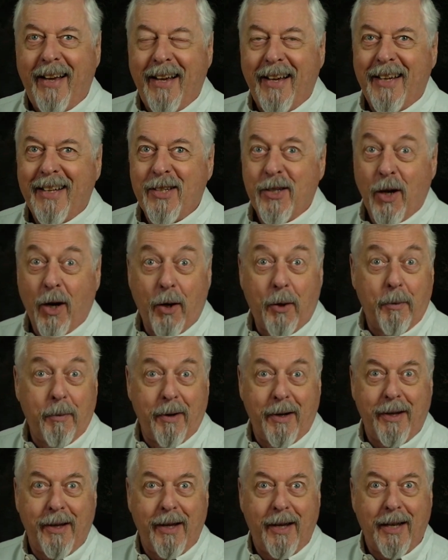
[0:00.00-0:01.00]
So
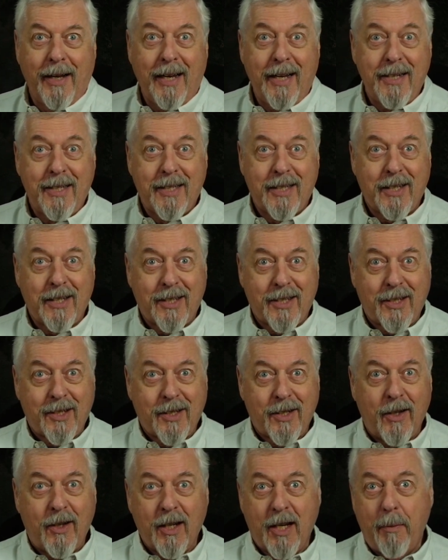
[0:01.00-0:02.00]
let's
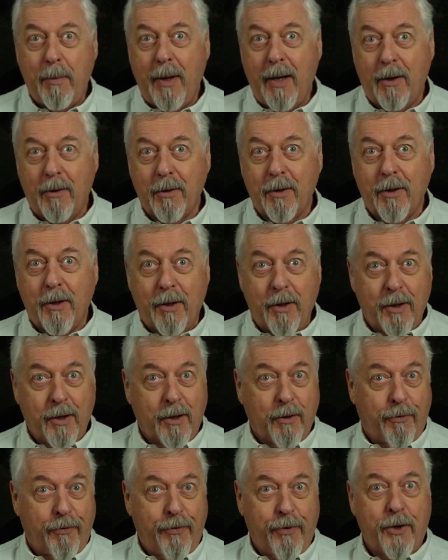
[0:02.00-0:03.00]
talk about
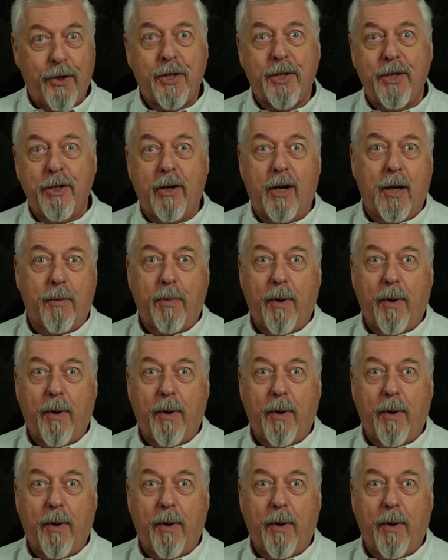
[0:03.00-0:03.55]
the first knot,